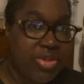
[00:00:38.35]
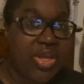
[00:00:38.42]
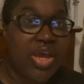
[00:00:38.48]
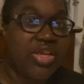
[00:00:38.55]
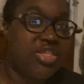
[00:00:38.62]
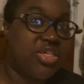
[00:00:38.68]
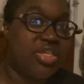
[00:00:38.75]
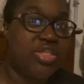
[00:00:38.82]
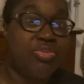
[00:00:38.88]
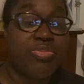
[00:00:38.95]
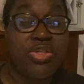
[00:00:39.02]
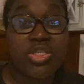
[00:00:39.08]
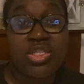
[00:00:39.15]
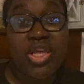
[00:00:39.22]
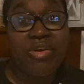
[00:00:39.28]
digest, and we
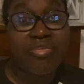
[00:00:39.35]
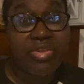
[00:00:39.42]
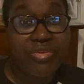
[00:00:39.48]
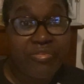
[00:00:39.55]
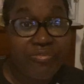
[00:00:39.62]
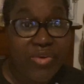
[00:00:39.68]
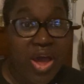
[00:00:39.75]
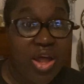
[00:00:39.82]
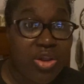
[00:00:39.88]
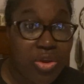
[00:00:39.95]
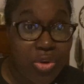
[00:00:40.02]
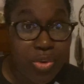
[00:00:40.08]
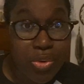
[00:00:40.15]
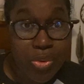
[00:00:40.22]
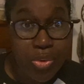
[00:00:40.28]
just have to
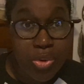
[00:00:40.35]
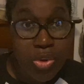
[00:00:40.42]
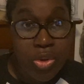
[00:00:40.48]
follow